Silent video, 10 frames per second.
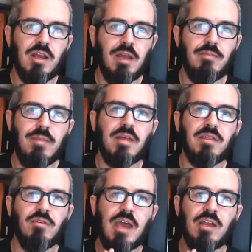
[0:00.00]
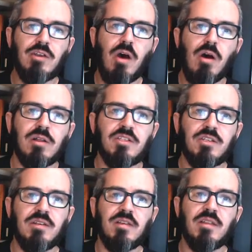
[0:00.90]
in Matthew
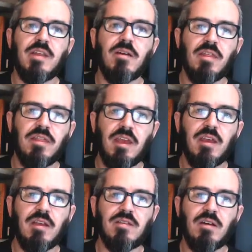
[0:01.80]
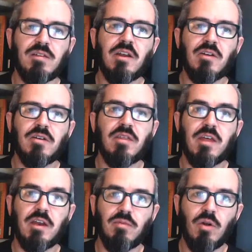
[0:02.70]
acknowledges that there are things on the earth
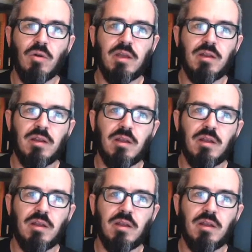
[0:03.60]
that are broken.